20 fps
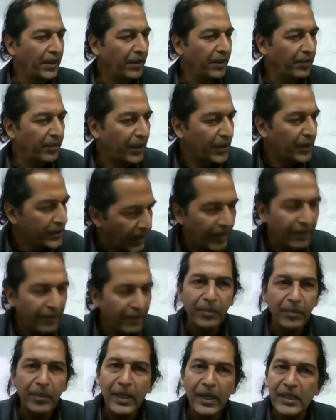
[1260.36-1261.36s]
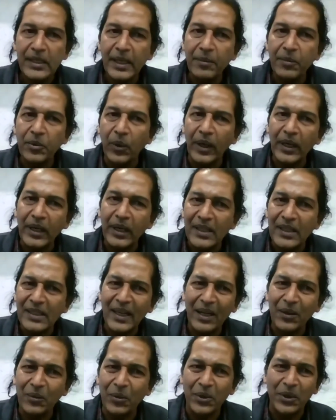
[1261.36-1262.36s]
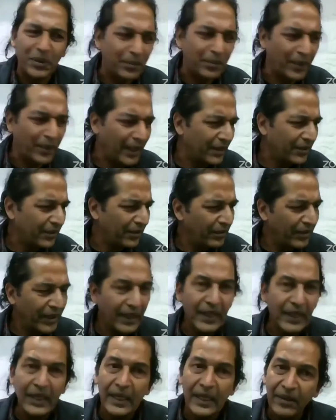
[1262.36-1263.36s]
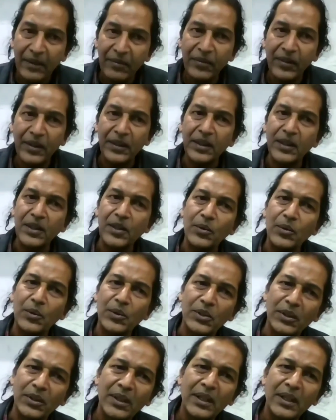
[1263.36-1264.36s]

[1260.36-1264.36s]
because everybody seemed to understand what it meant. When leaf litter was,